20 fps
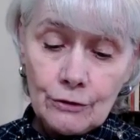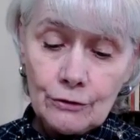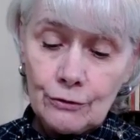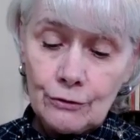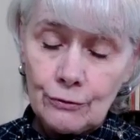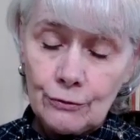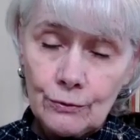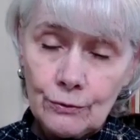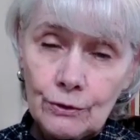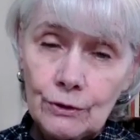
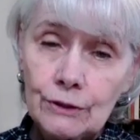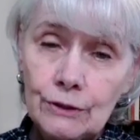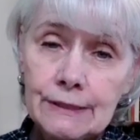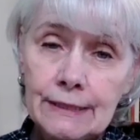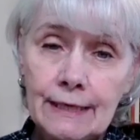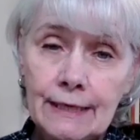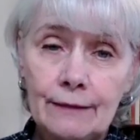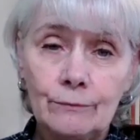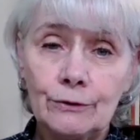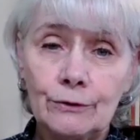tools
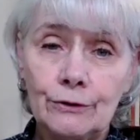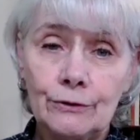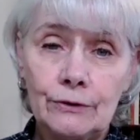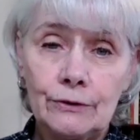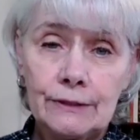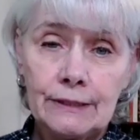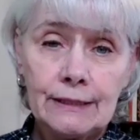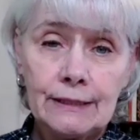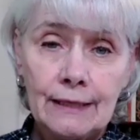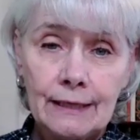I will
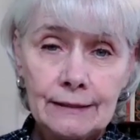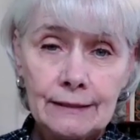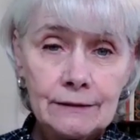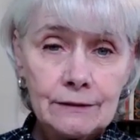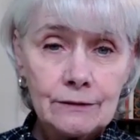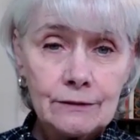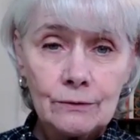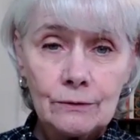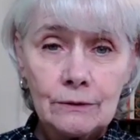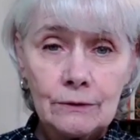use in high
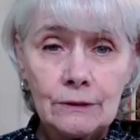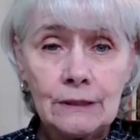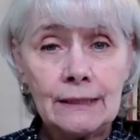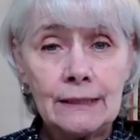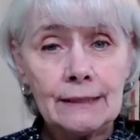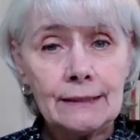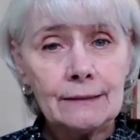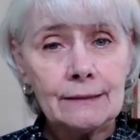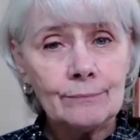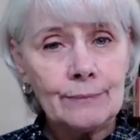school
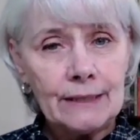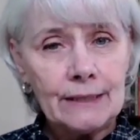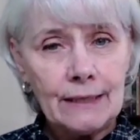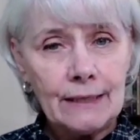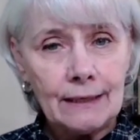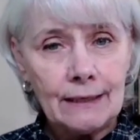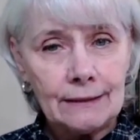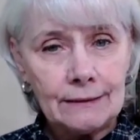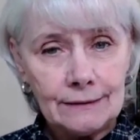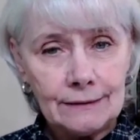and
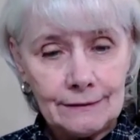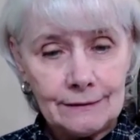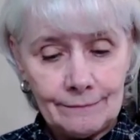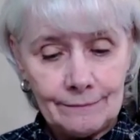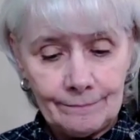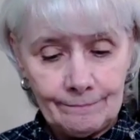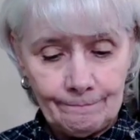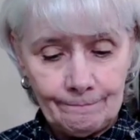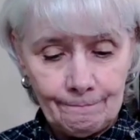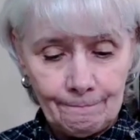beyond.
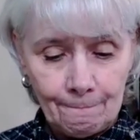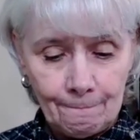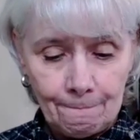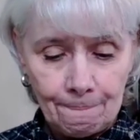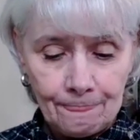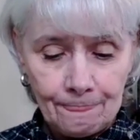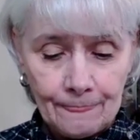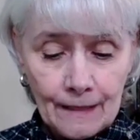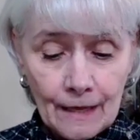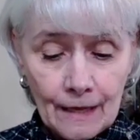
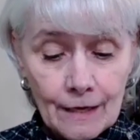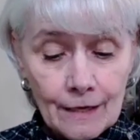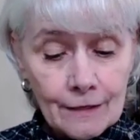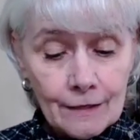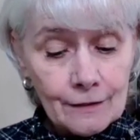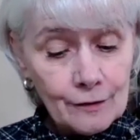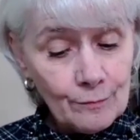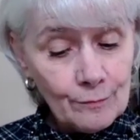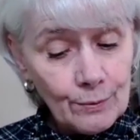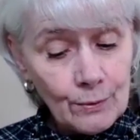
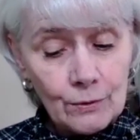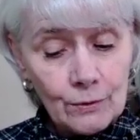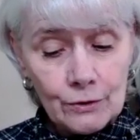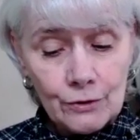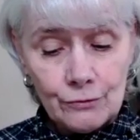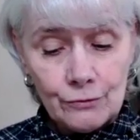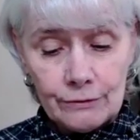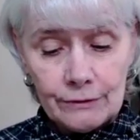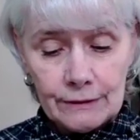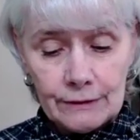The
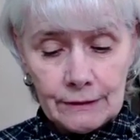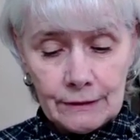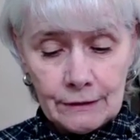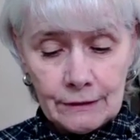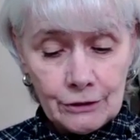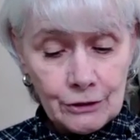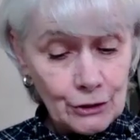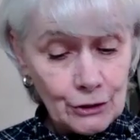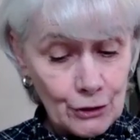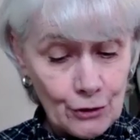poetry
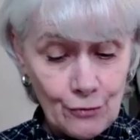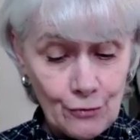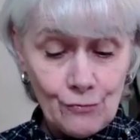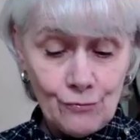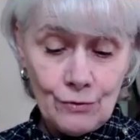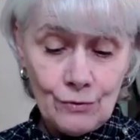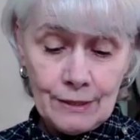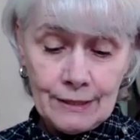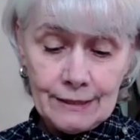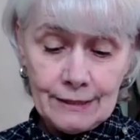
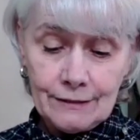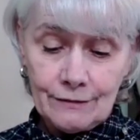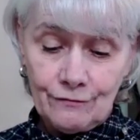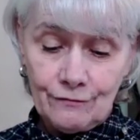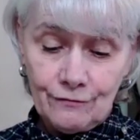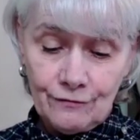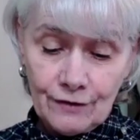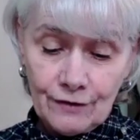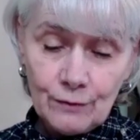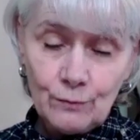show is a
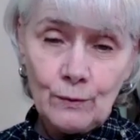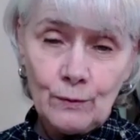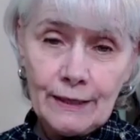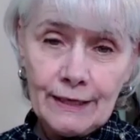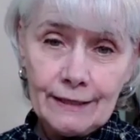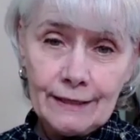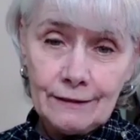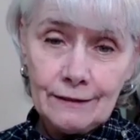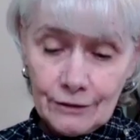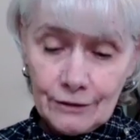fun
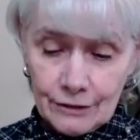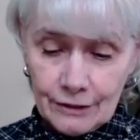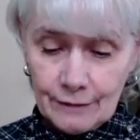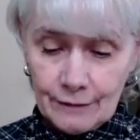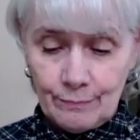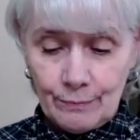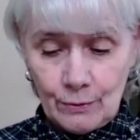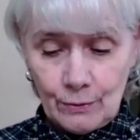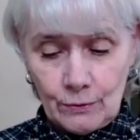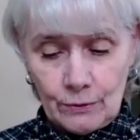way to look
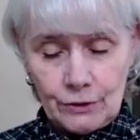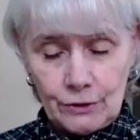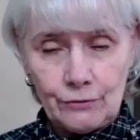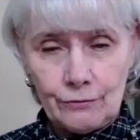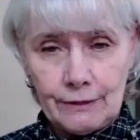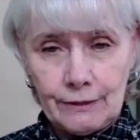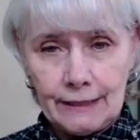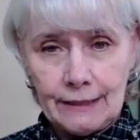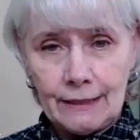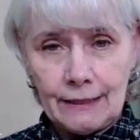at
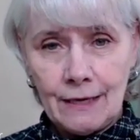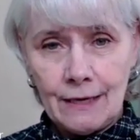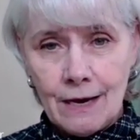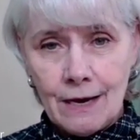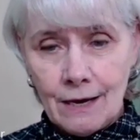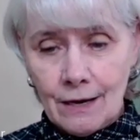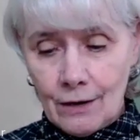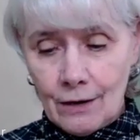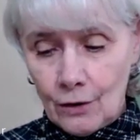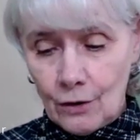poetry.
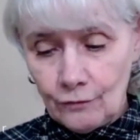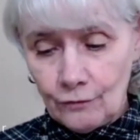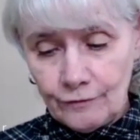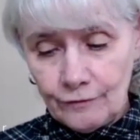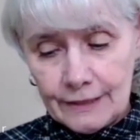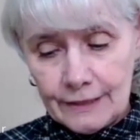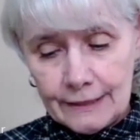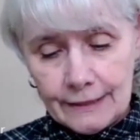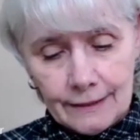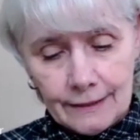Over
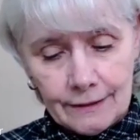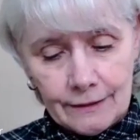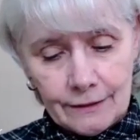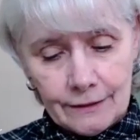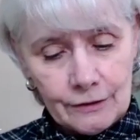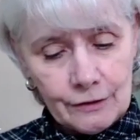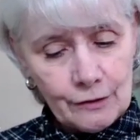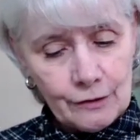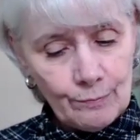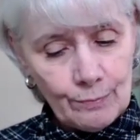the
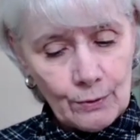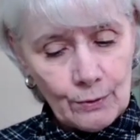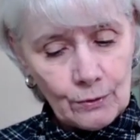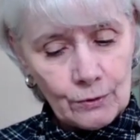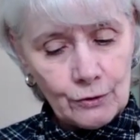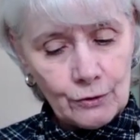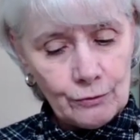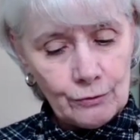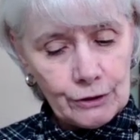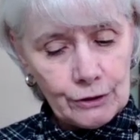years, the
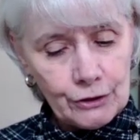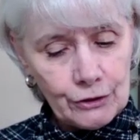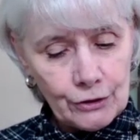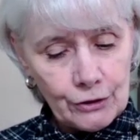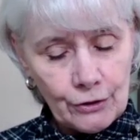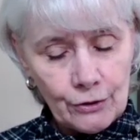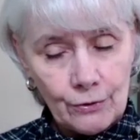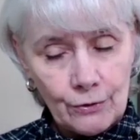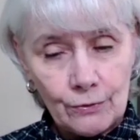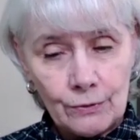poetry
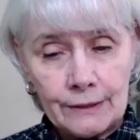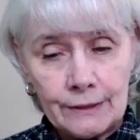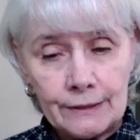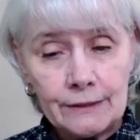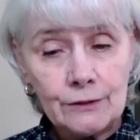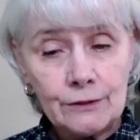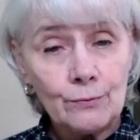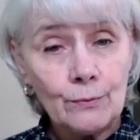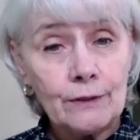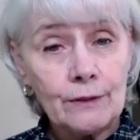show
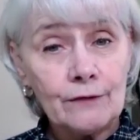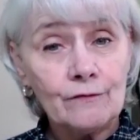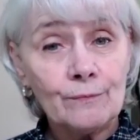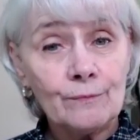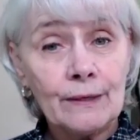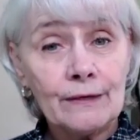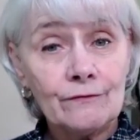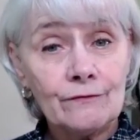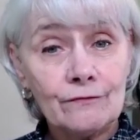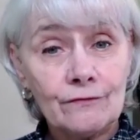is one of
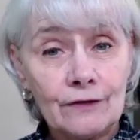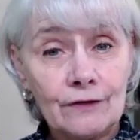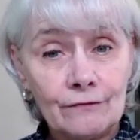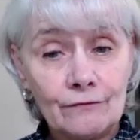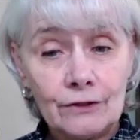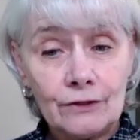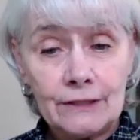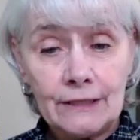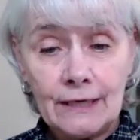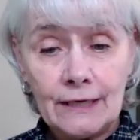my
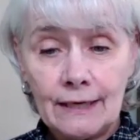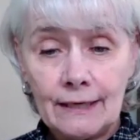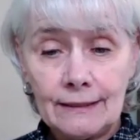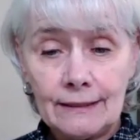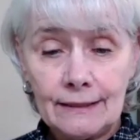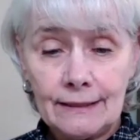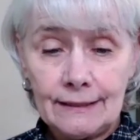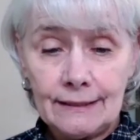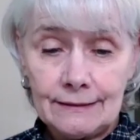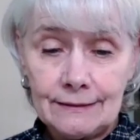favorite
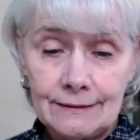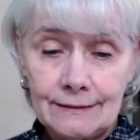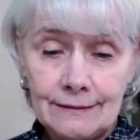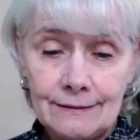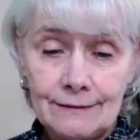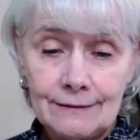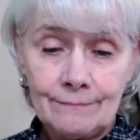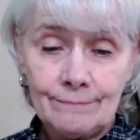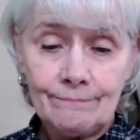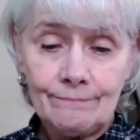highlights.